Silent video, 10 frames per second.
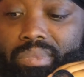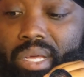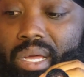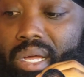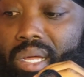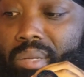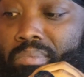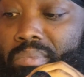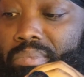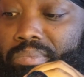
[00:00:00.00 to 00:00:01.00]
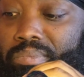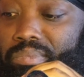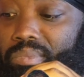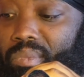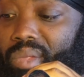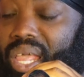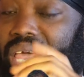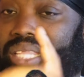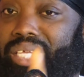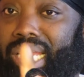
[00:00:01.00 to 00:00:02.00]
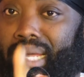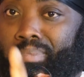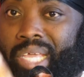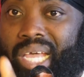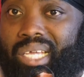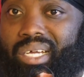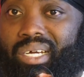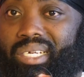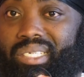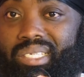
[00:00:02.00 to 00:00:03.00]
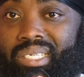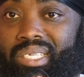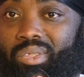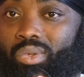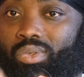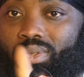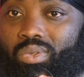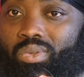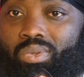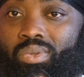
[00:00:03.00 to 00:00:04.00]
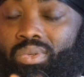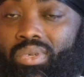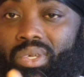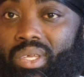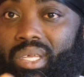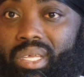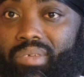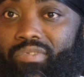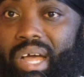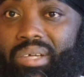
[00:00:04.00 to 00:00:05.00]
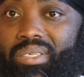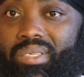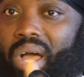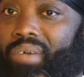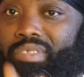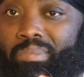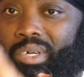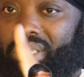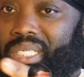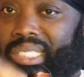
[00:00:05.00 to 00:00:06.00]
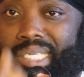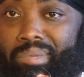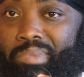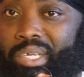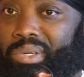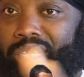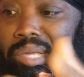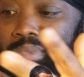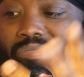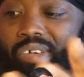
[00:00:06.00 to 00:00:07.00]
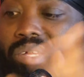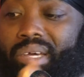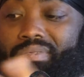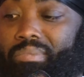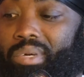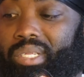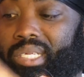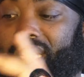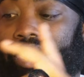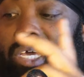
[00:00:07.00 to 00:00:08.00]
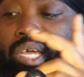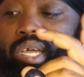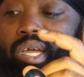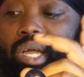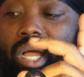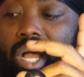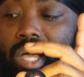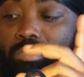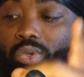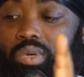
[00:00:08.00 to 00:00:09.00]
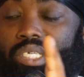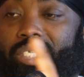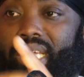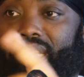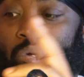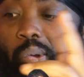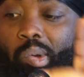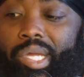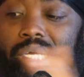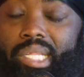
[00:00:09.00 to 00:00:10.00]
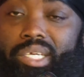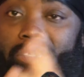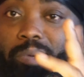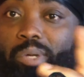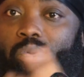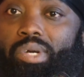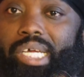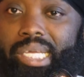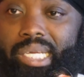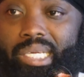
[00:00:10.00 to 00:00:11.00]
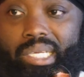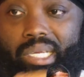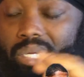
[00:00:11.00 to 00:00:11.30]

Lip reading: and the lap, yeah, honestly, those 2 fouls off the ball, you need to get better. You can't be fouling off the ball like that. Towards the end, great clearance by Cucurella.